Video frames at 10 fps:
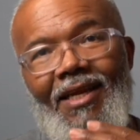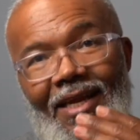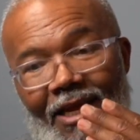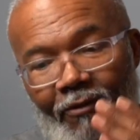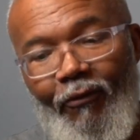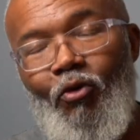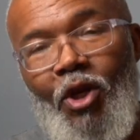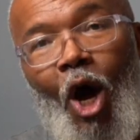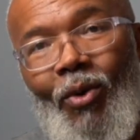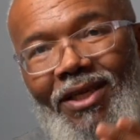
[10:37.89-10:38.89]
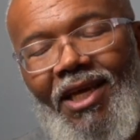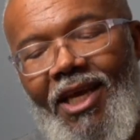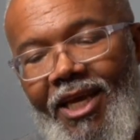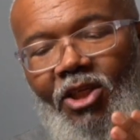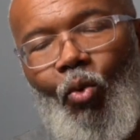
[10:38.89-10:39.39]
If you notice,
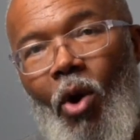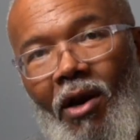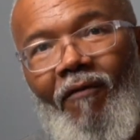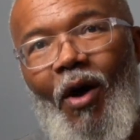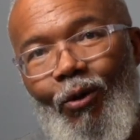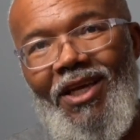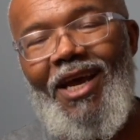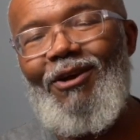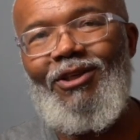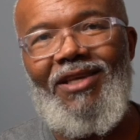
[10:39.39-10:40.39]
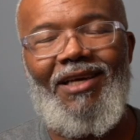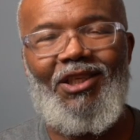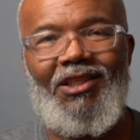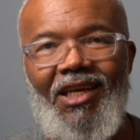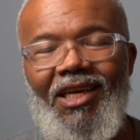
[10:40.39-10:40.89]
each one of those
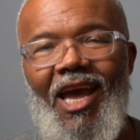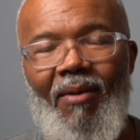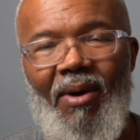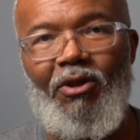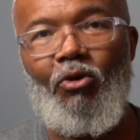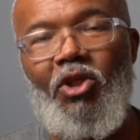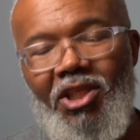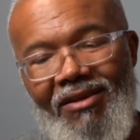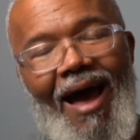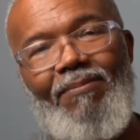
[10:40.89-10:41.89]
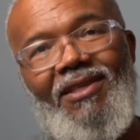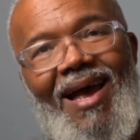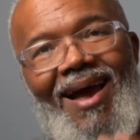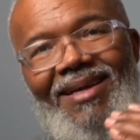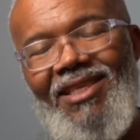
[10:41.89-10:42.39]
intersections that he came up to, stop
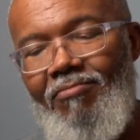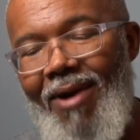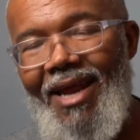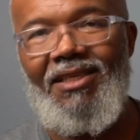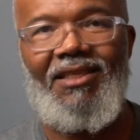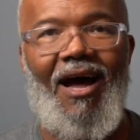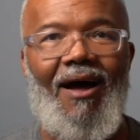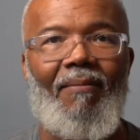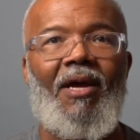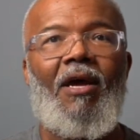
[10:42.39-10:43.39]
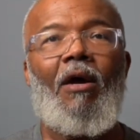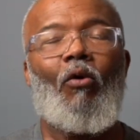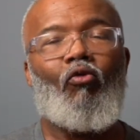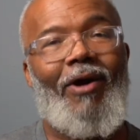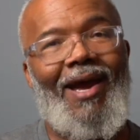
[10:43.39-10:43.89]
signs, he made a stop.
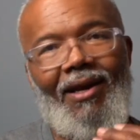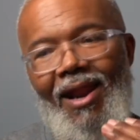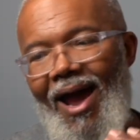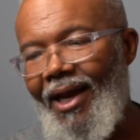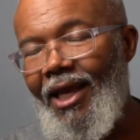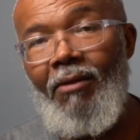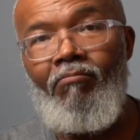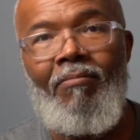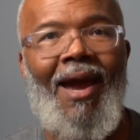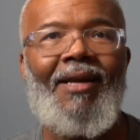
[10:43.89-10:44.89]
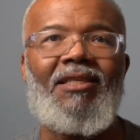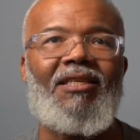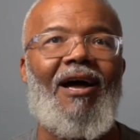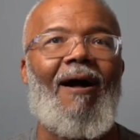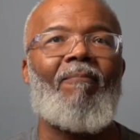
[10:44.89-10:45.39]
Red light, he made a
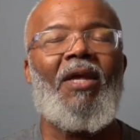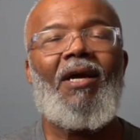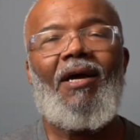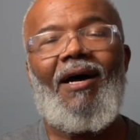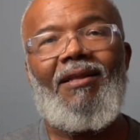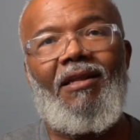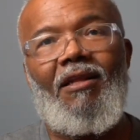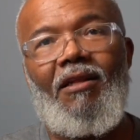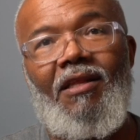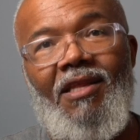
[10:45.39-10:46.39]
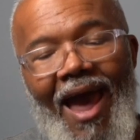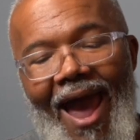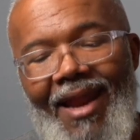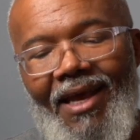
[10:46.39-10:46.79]
stop. That